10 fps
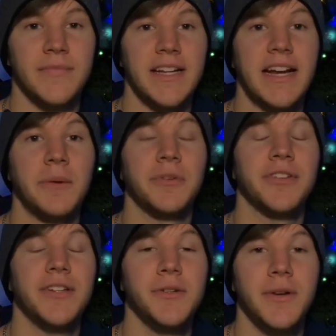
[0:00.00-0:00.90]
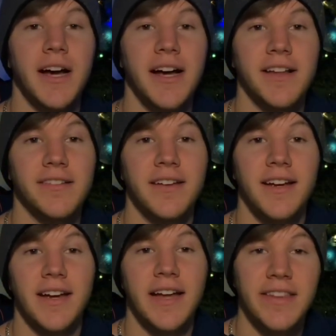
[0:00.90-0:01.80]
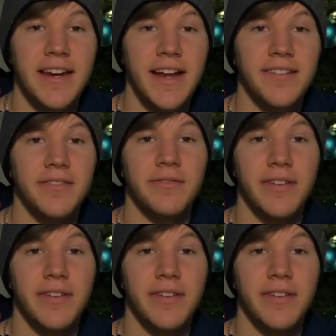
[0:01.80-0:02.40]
And I will see you guys in the next